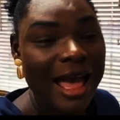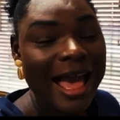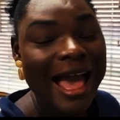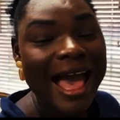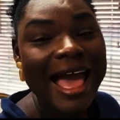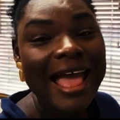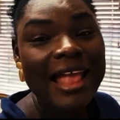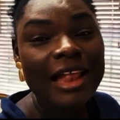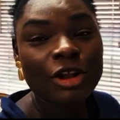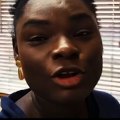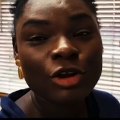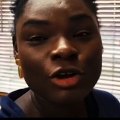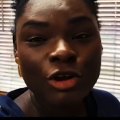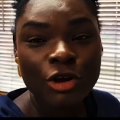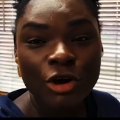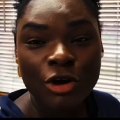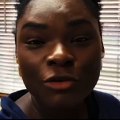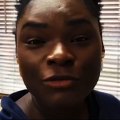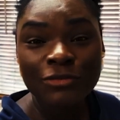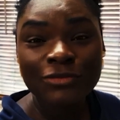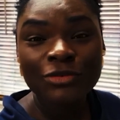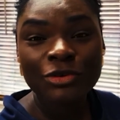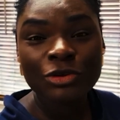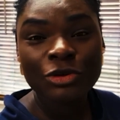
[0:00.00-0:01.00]
I
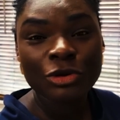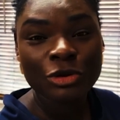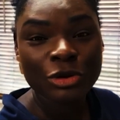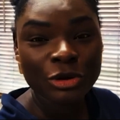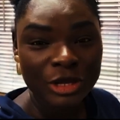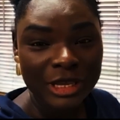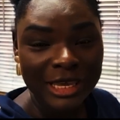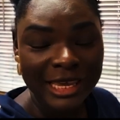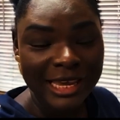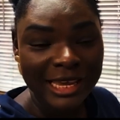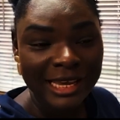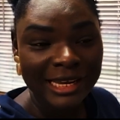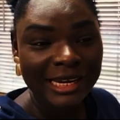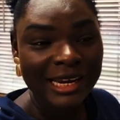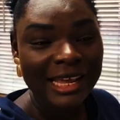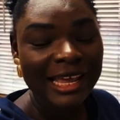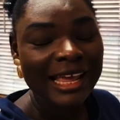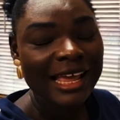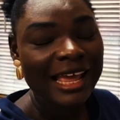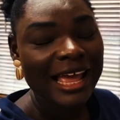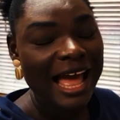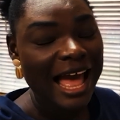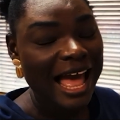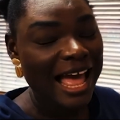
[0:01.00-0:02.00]
love cooking,
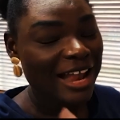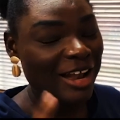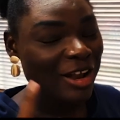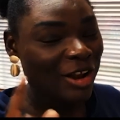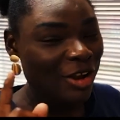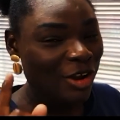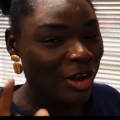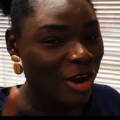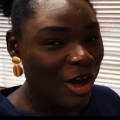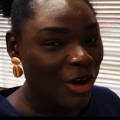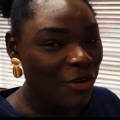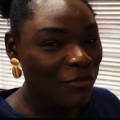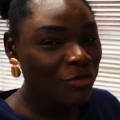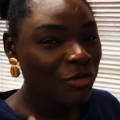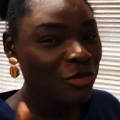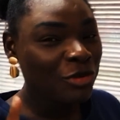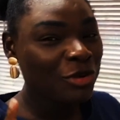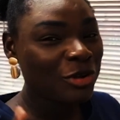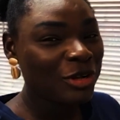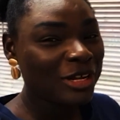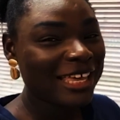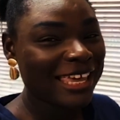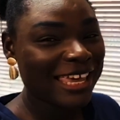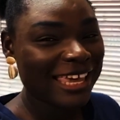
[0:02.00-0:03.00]

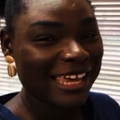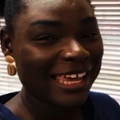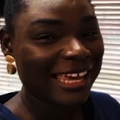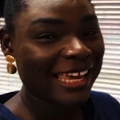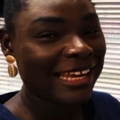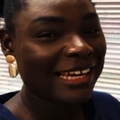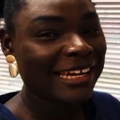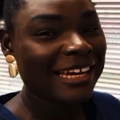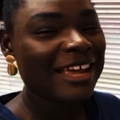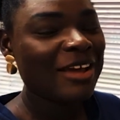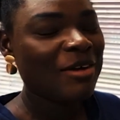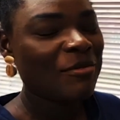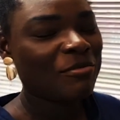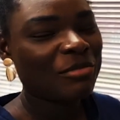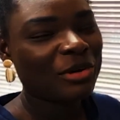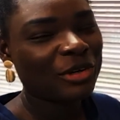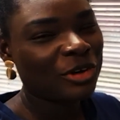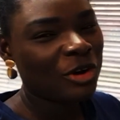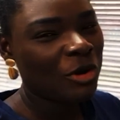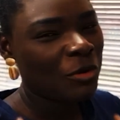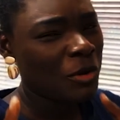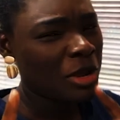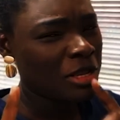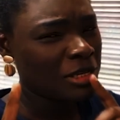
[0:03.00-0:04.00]
but
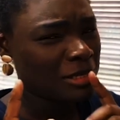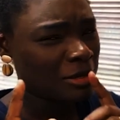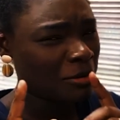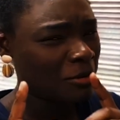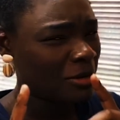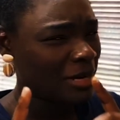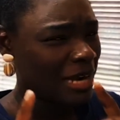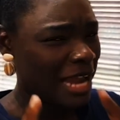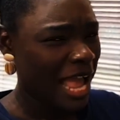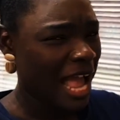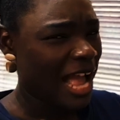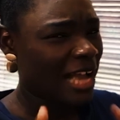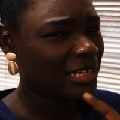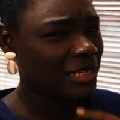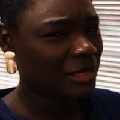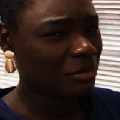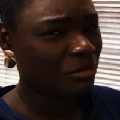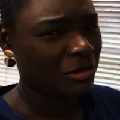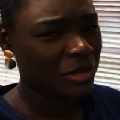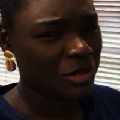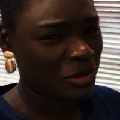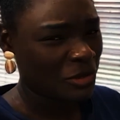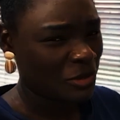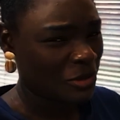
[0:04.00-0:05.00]
not when someone asks
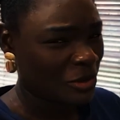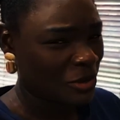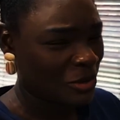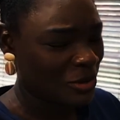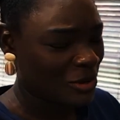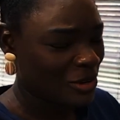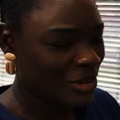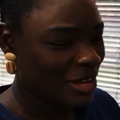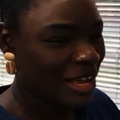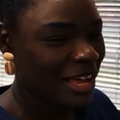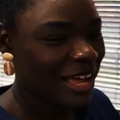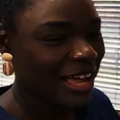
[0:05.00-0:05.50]
me to cook.